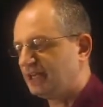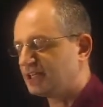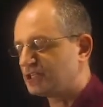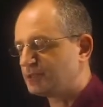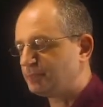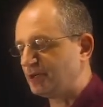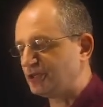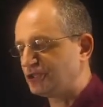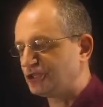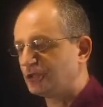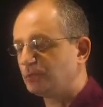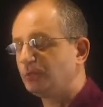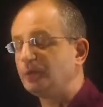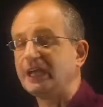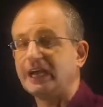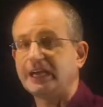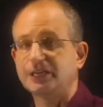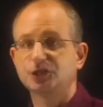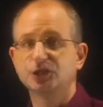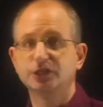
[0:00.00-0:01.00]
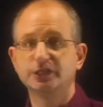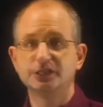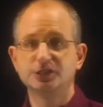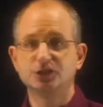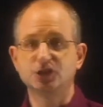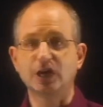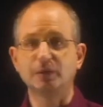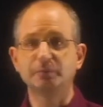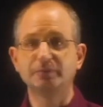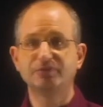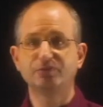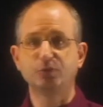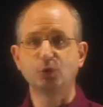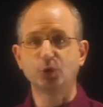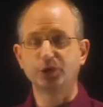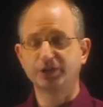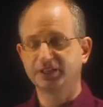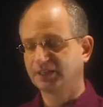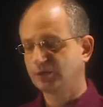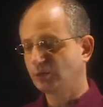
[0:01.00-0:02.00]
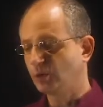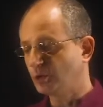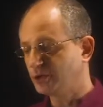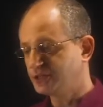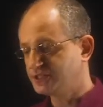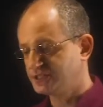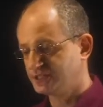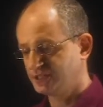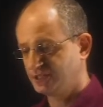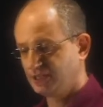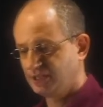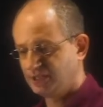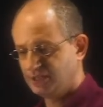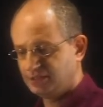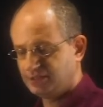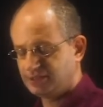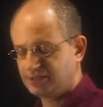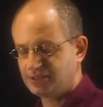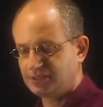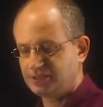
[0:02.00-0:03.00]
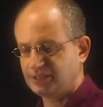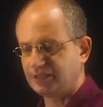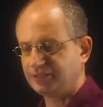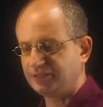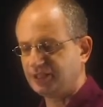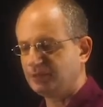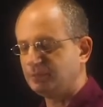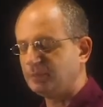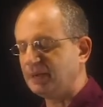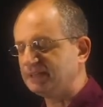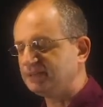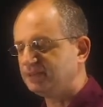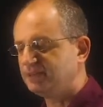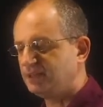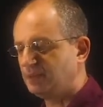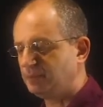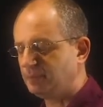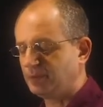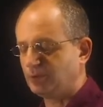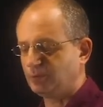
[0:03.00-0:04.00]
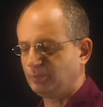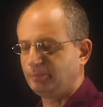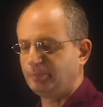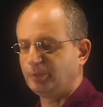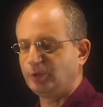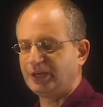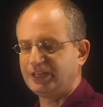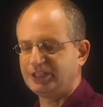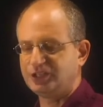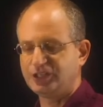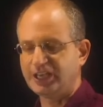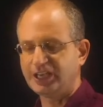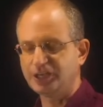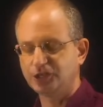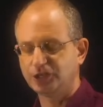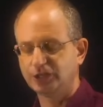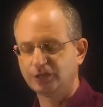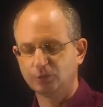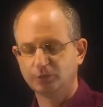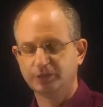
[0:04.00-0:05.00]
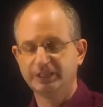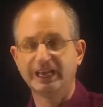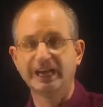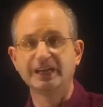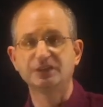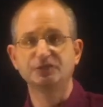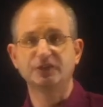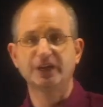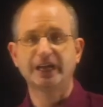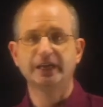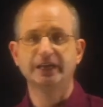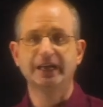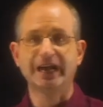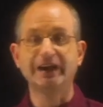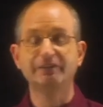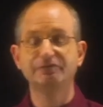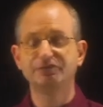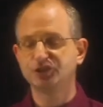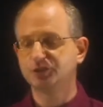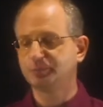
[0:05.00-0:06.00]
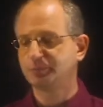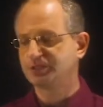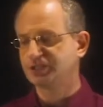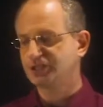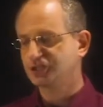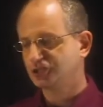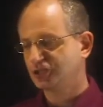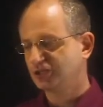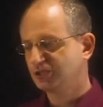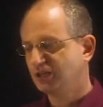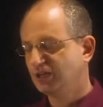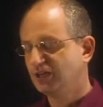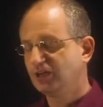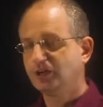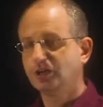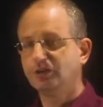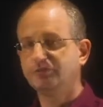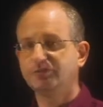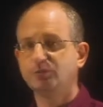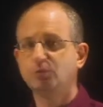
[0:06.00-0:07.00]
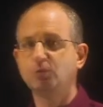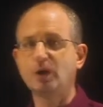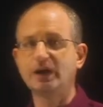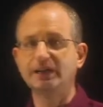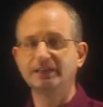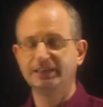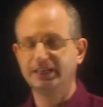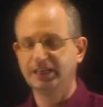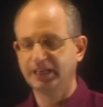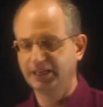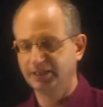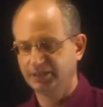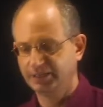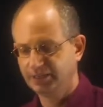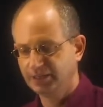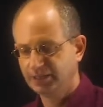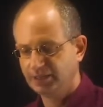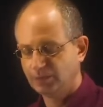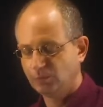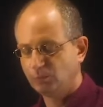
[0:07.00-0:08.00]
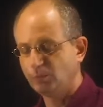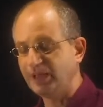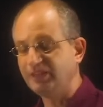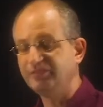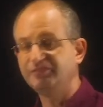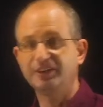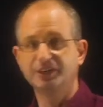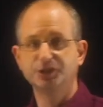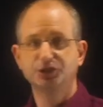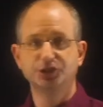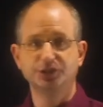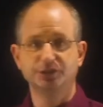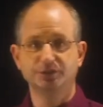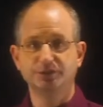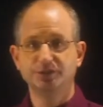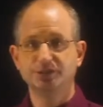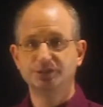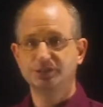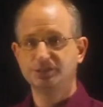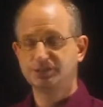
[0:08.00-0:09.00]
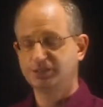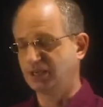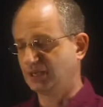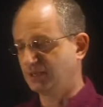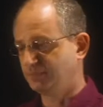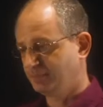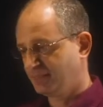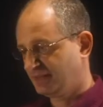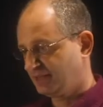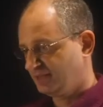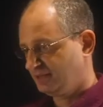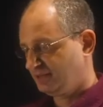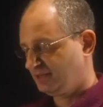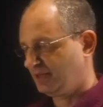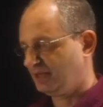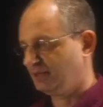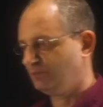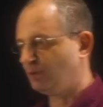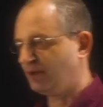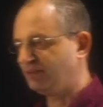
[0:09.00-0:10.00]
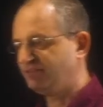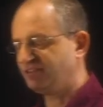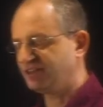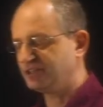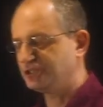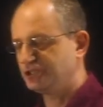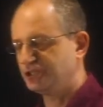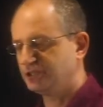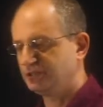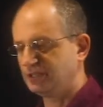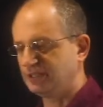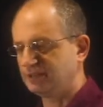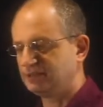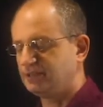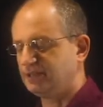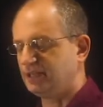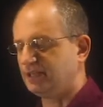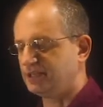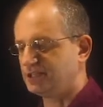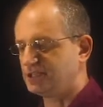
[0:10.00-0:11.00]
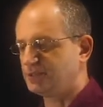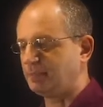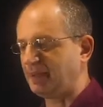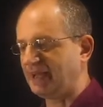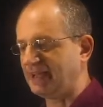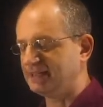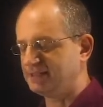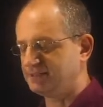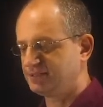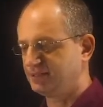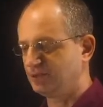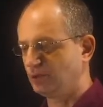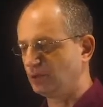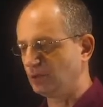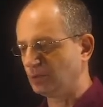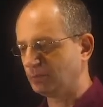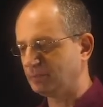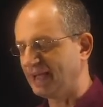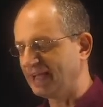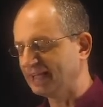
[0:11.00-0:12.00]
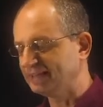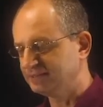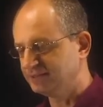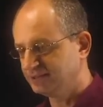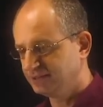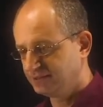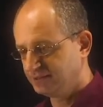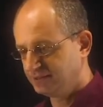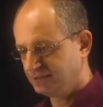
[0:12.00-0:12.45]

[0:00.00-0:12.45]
expression we actually saw before in the course. This is nothing but the polarization or the average position of a Wannier wave function. This is a wave function that spans the whole band